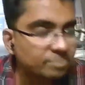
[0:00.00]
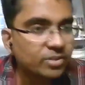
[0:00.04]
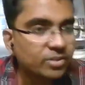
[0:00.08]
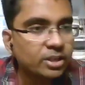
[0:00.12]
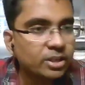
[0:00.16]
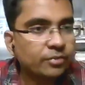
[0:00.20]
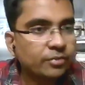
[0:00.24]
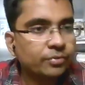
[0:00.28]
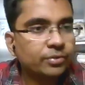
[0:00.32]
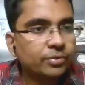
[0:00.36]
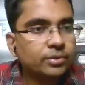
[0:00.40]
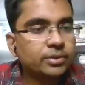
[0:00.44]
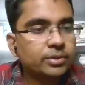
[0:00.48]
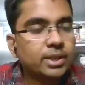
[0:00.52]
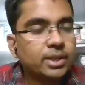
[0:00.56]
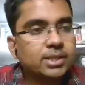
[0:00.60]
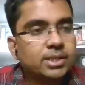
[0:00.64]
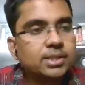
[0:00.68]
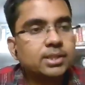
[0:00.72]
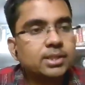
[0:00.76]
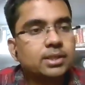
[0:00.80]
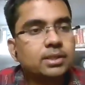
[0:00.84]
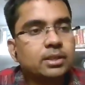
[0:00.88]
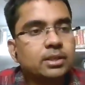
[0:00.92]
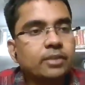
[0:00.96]
if
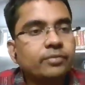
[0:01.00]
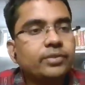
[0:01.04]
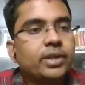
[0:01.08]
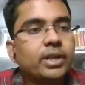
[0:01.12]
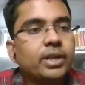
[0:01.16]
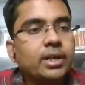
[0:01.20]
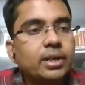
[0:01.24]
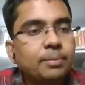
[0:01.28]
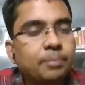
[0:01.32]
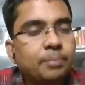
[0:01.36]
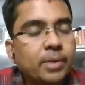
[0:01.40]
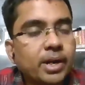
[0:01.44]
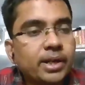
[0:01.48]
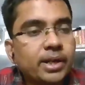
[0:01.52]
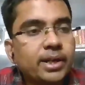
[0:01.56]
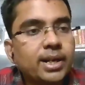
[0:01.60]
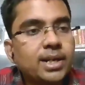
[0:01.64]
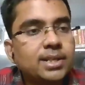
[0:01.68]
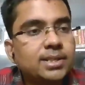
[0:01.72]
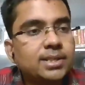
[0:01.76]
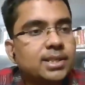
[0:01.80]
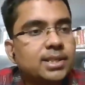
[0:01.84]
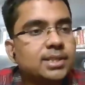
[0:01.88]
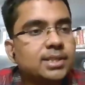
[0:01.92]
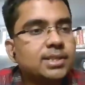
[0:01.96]
the
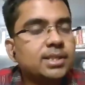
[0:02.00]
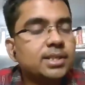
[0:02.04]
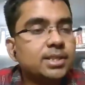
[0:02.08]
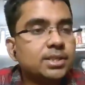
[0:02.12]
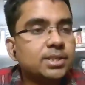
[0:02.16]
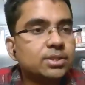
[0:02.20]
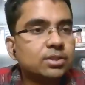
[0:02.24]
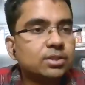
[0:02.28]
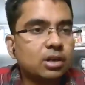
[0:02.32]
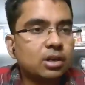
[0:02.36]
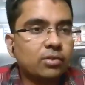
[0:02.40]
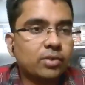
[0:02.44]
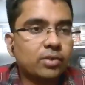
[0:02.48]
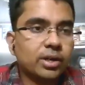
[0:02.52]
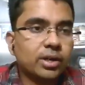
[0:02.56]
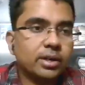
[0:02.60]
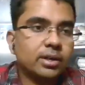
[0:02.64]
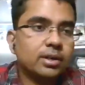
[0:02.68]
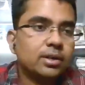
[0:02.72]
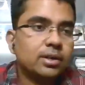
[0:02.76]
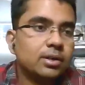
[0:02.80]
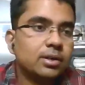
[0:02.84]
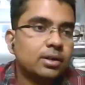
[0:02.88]
pregnancy is discovered